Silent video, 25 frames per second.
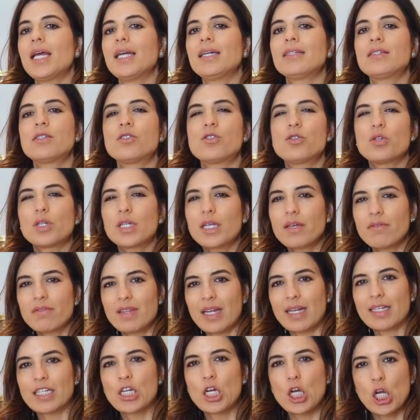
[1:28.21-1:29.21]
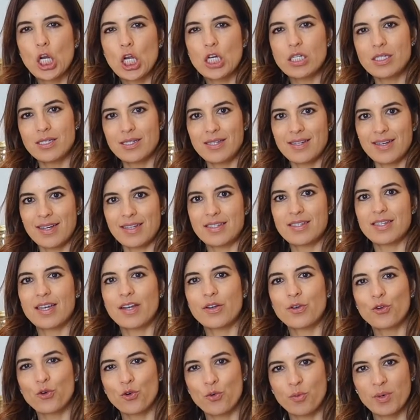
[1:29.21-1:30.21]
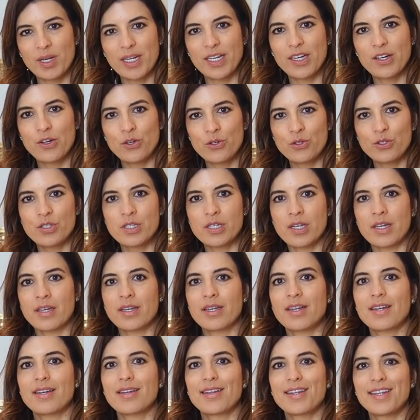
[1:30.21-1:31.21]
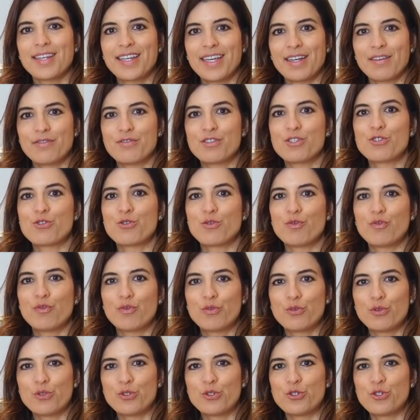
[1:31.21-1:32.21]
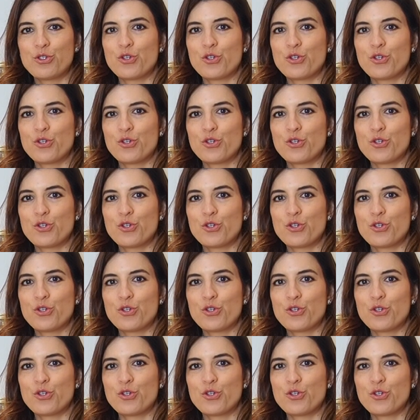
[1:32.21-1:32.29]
It's to give that glossiness that normally gluten gives to food.